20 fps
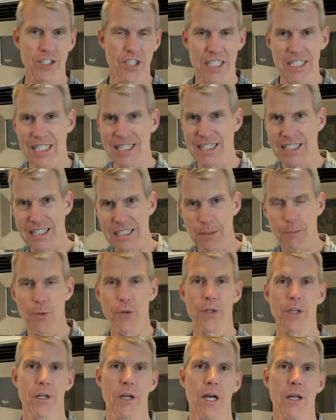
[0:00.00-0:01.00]
I didn't need to
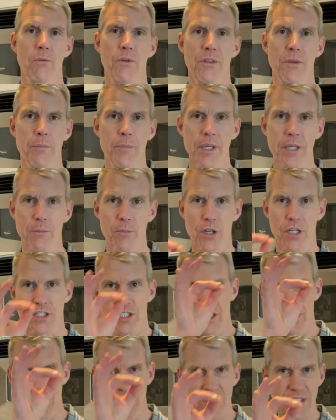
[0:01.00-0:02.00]
put it on with a big brush. I
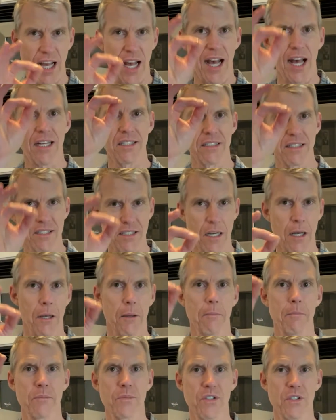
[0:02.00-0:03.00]
just had
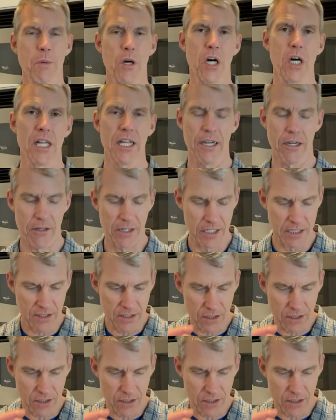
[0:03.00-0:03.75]
some small areas.